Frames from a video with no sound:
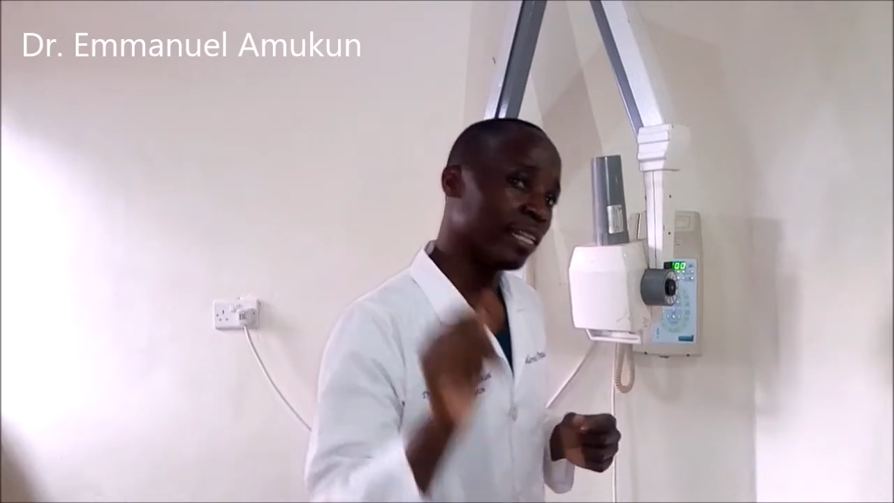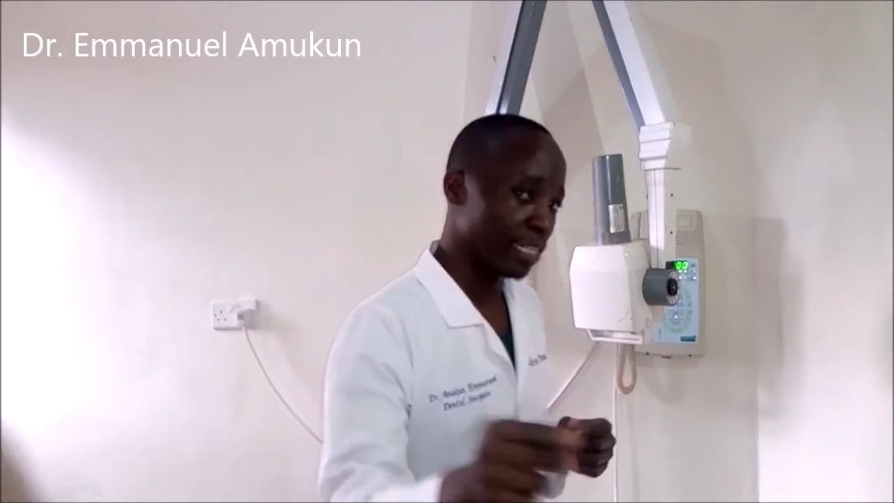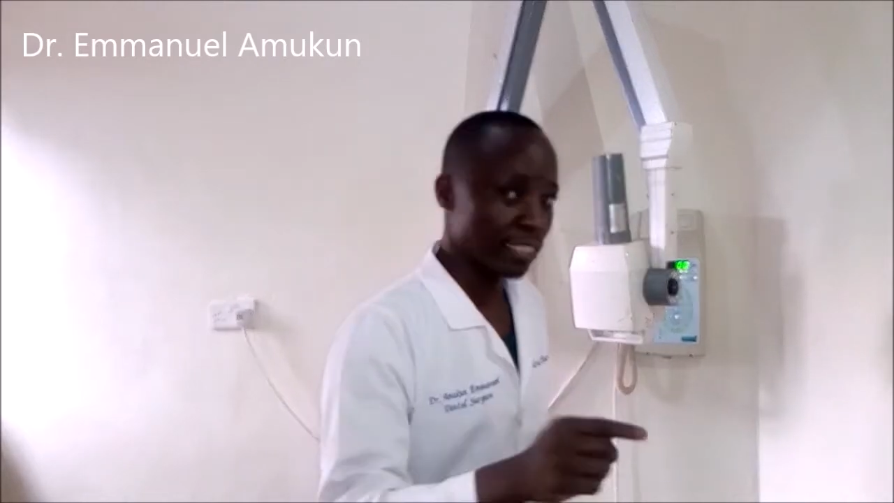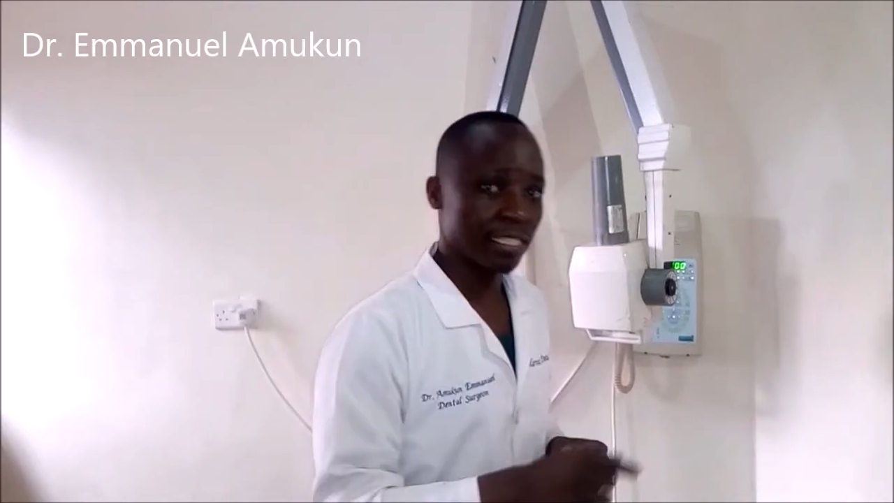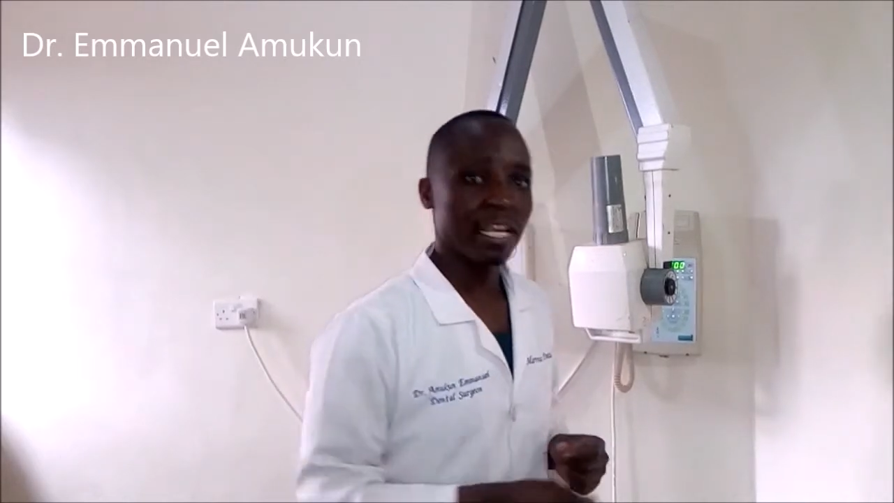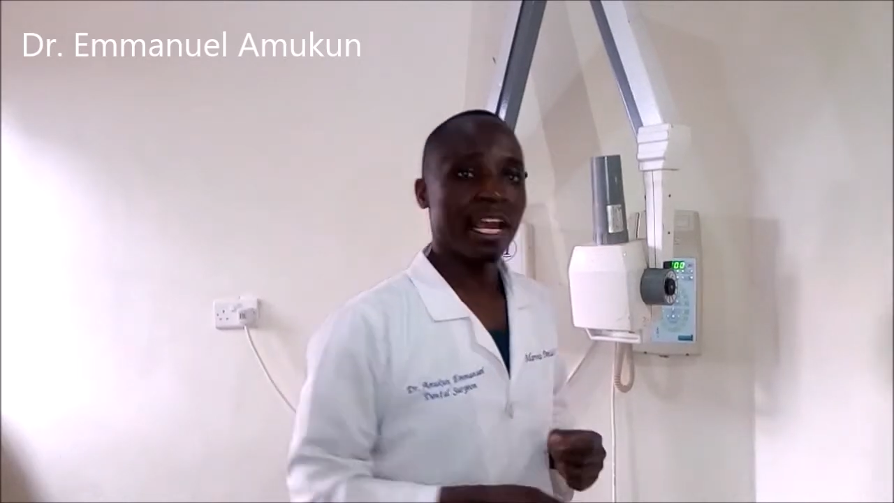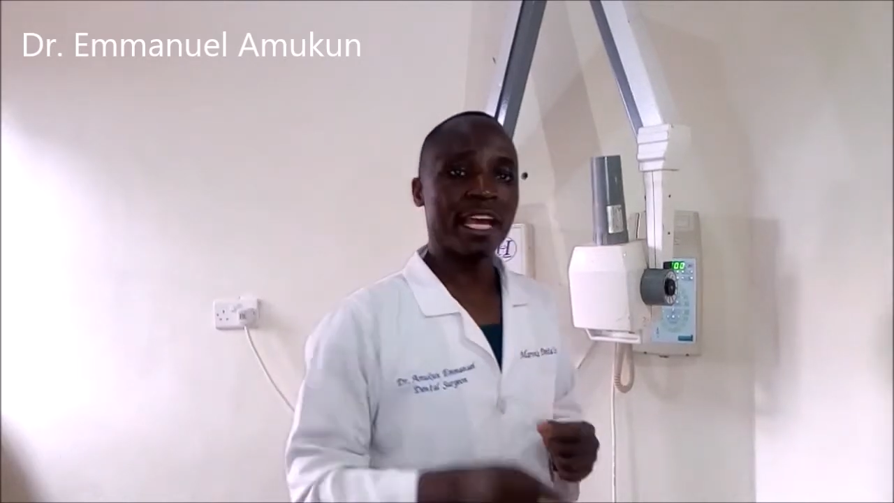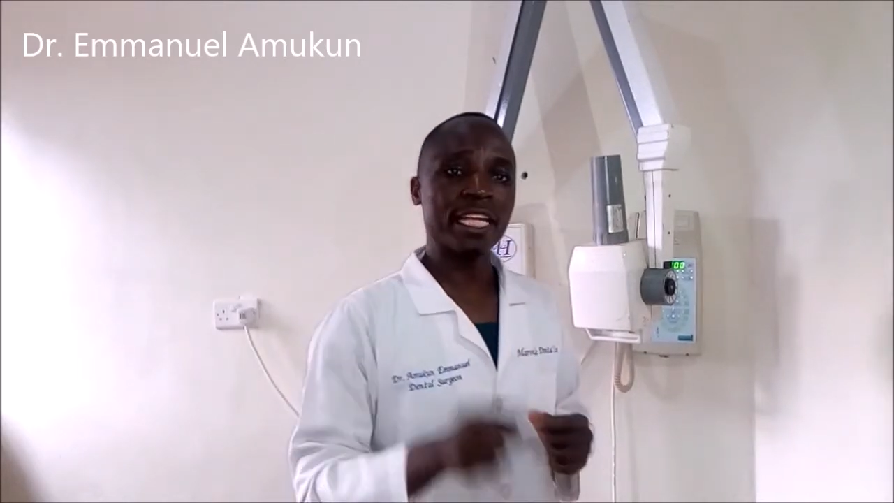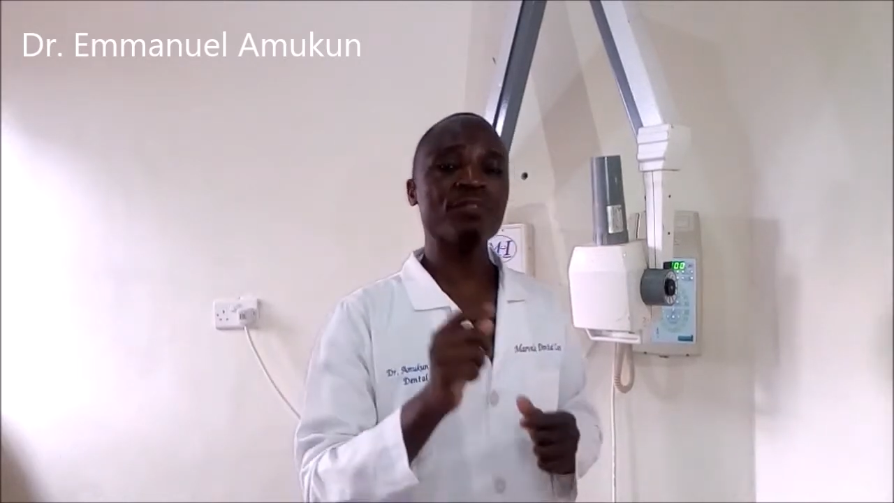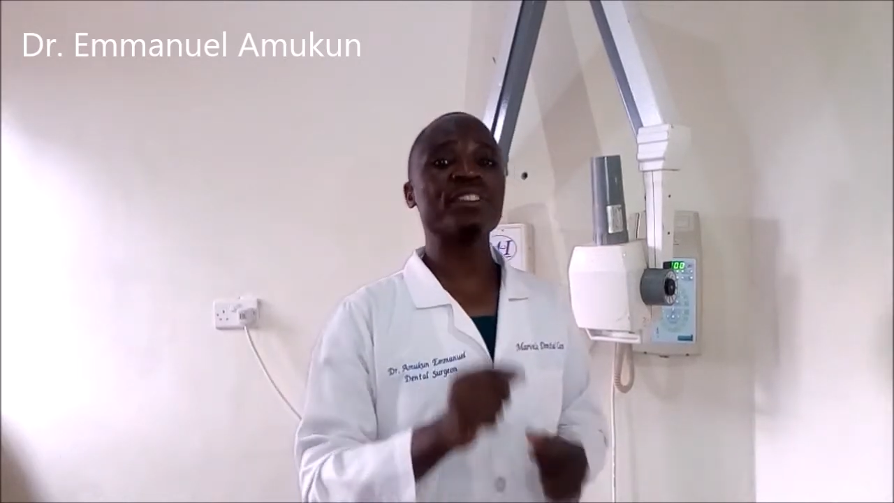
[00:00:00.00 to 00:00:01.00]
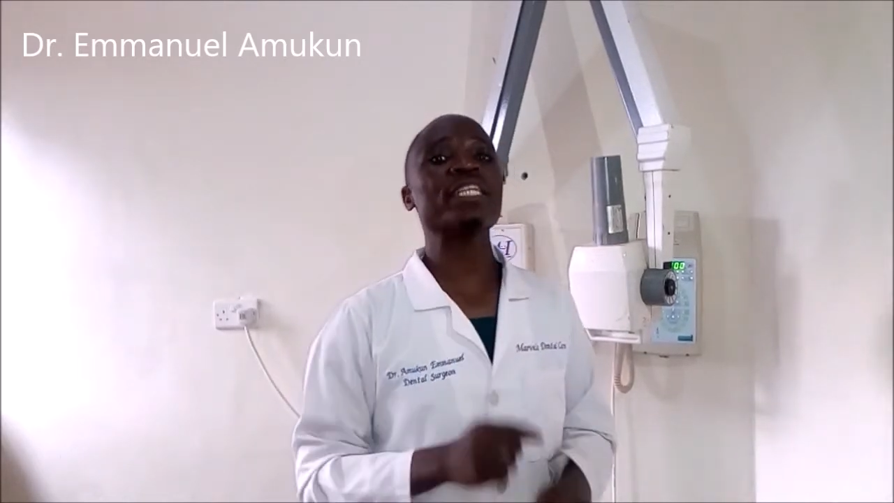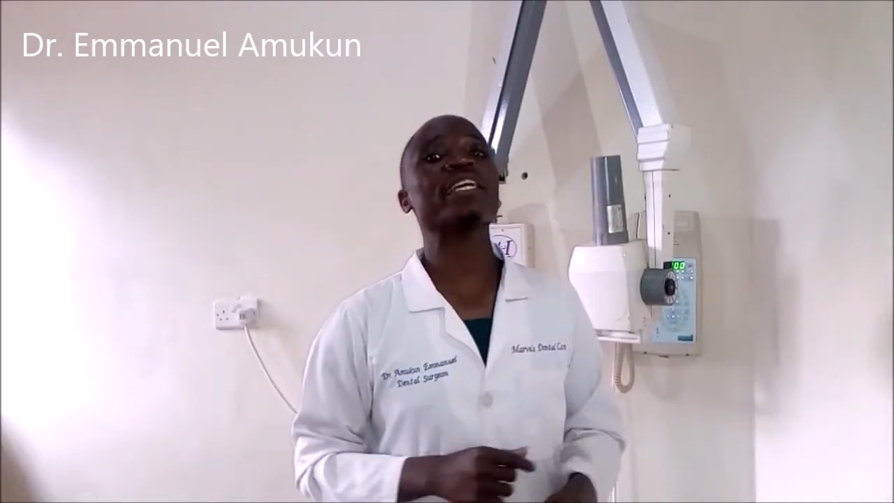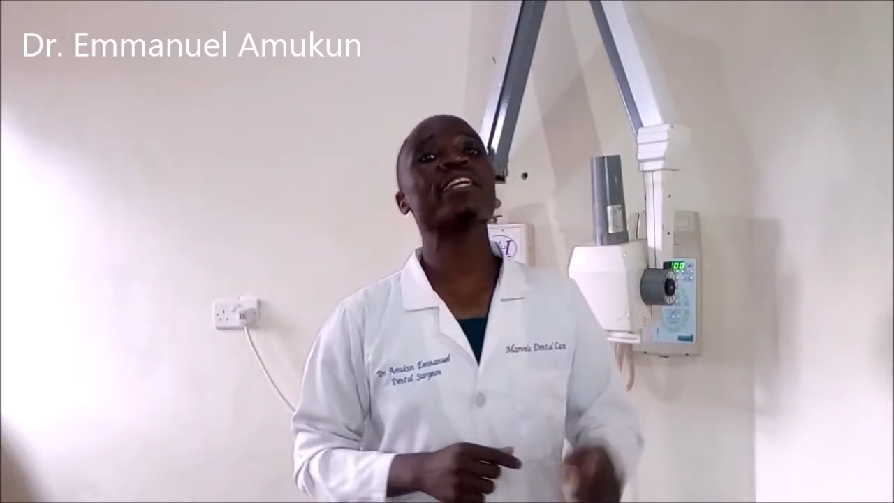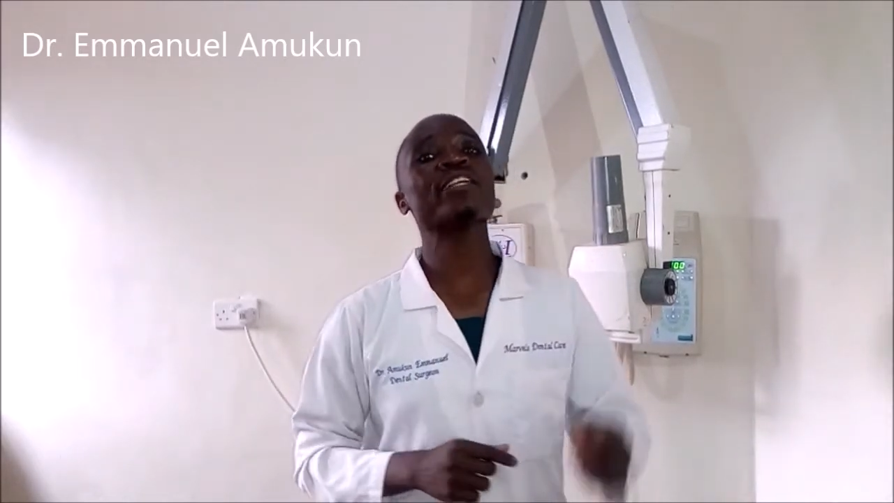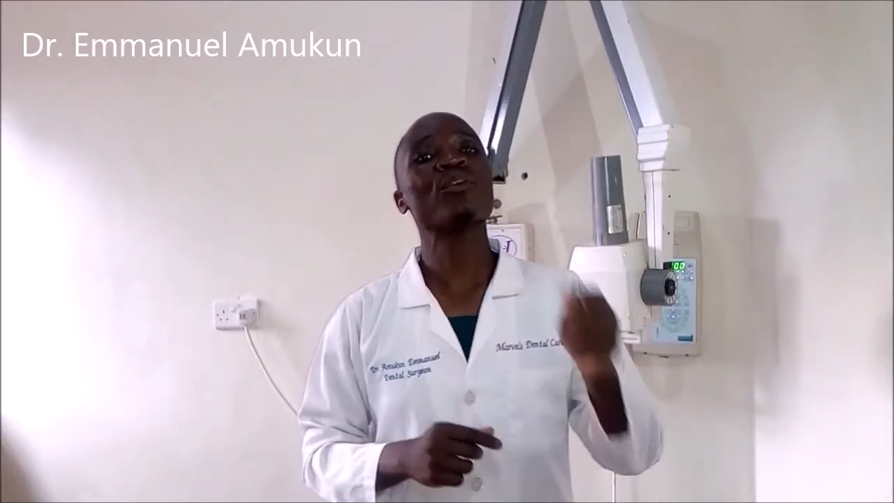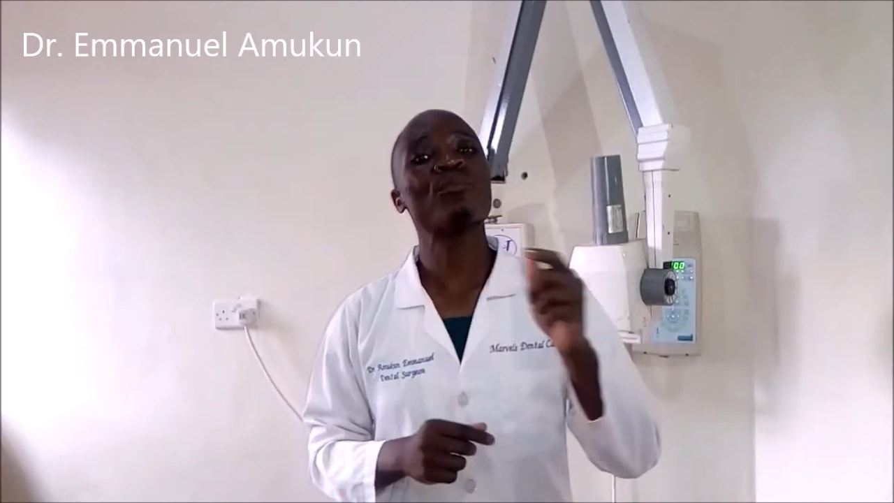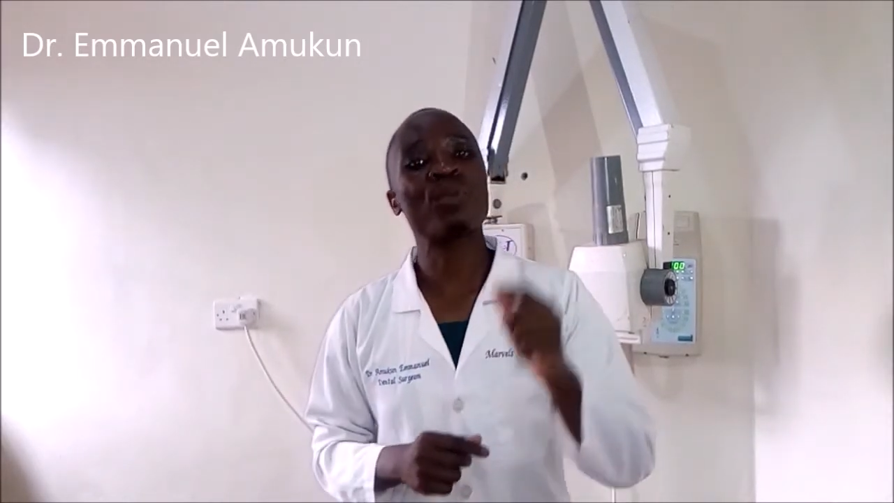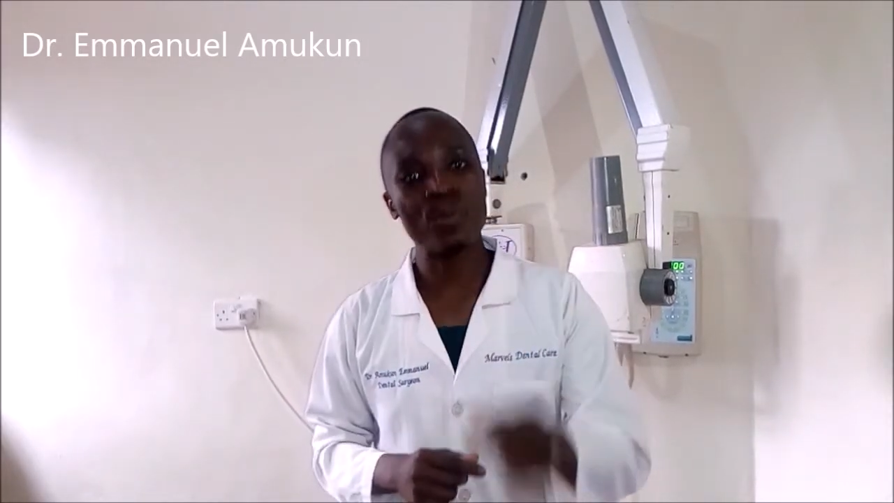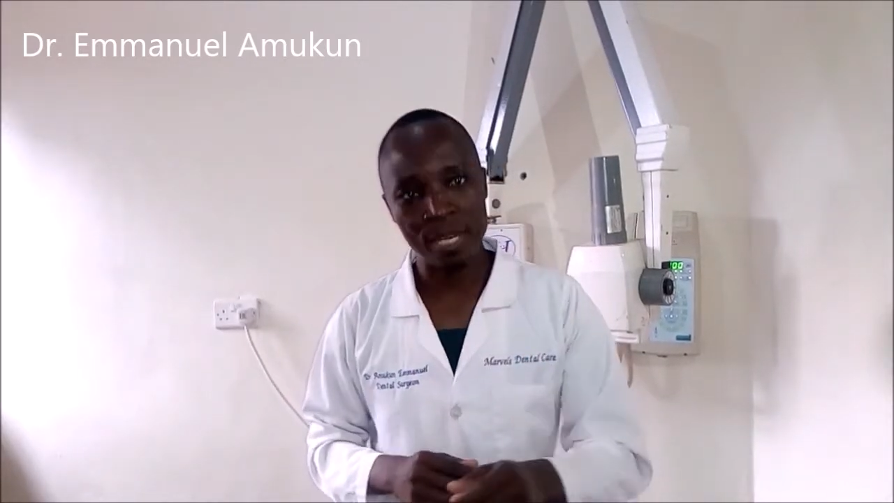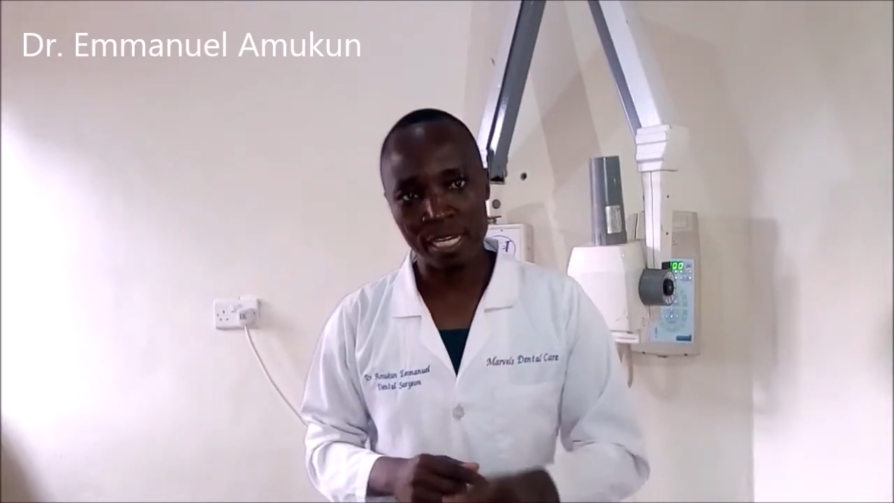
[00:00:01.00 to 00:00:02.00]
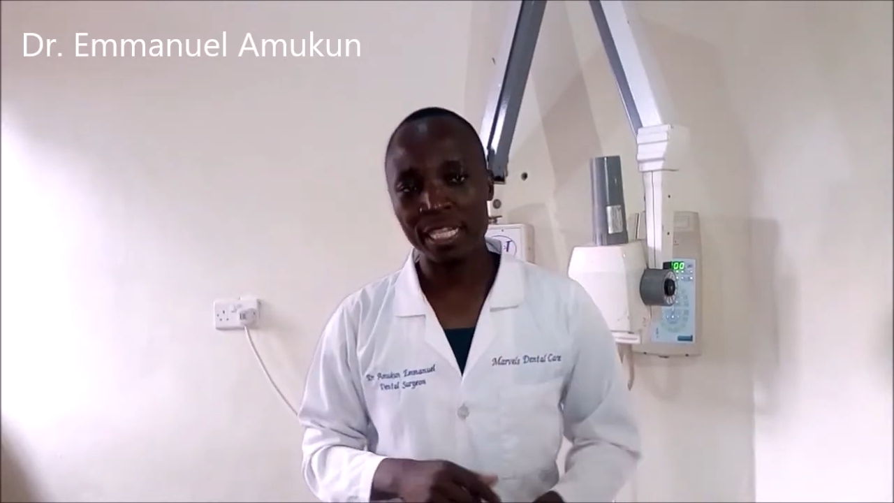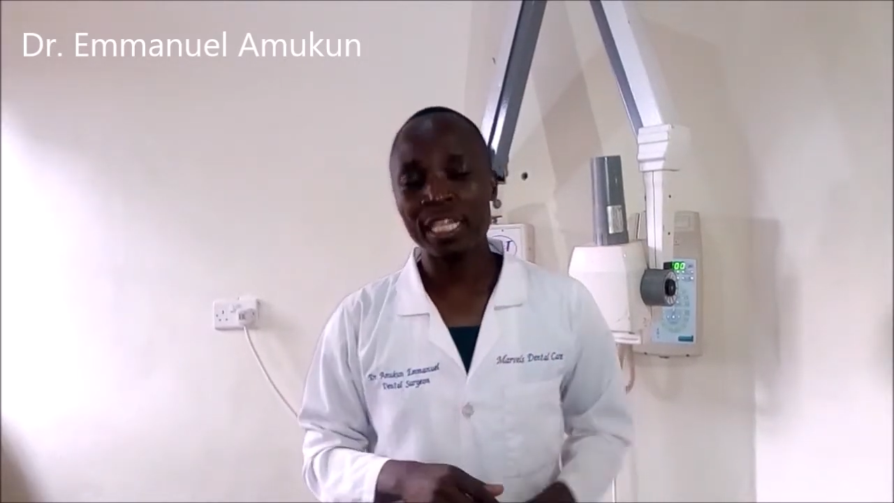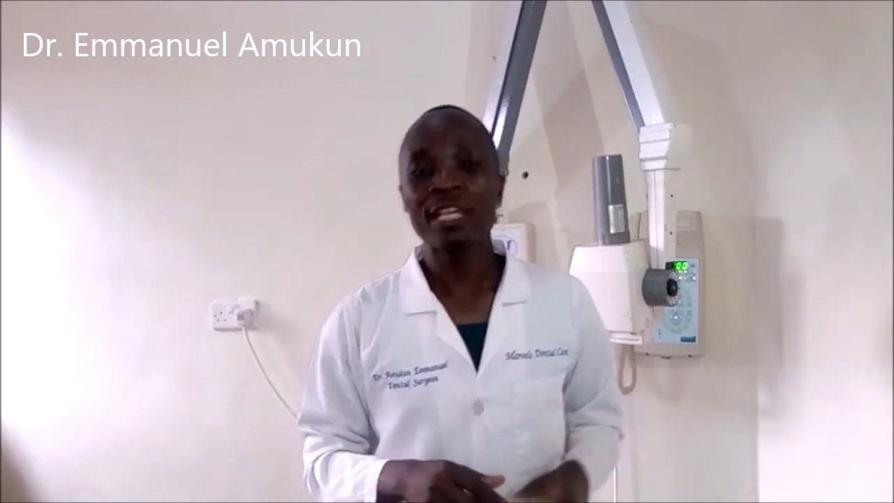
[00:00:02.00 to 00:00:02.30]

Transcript: hands and if taken properly,